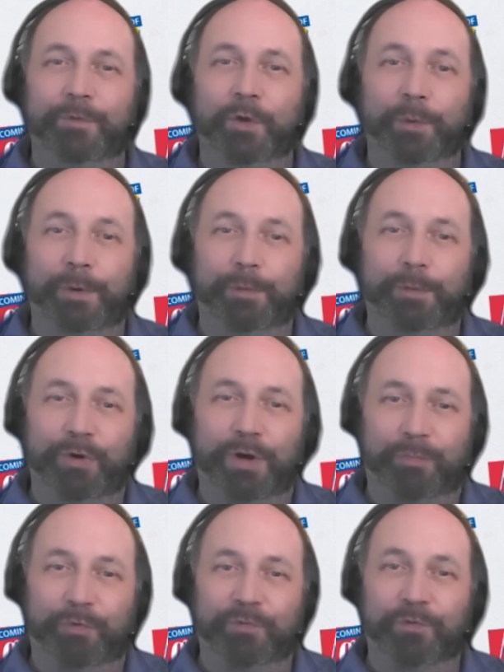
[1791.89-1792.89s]
knowing what
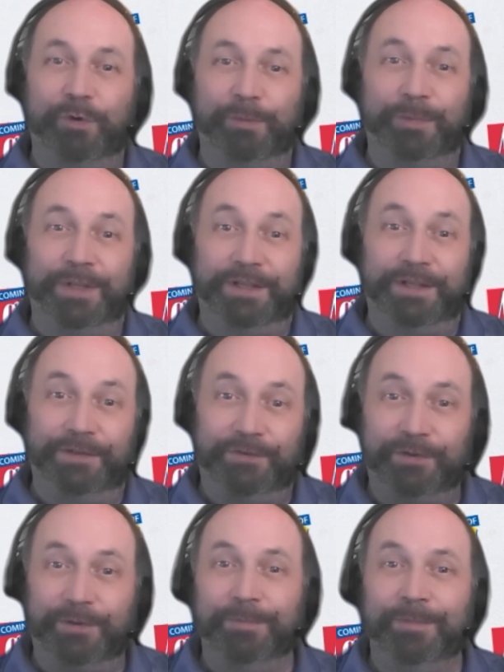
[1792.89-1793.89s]
proper form
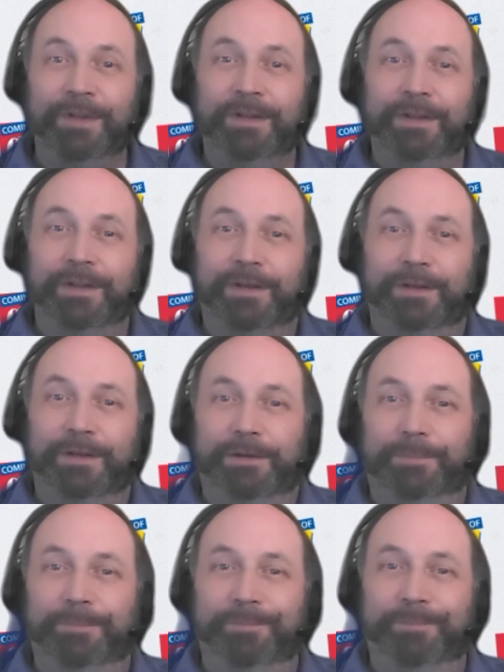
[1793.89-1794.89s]
is,
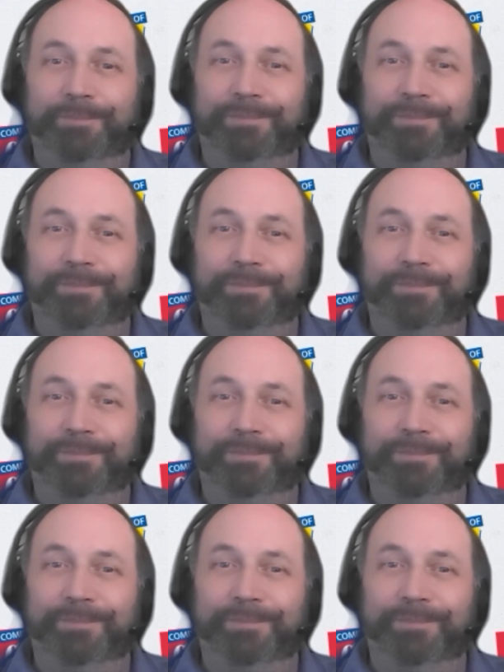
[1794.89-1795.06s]
um,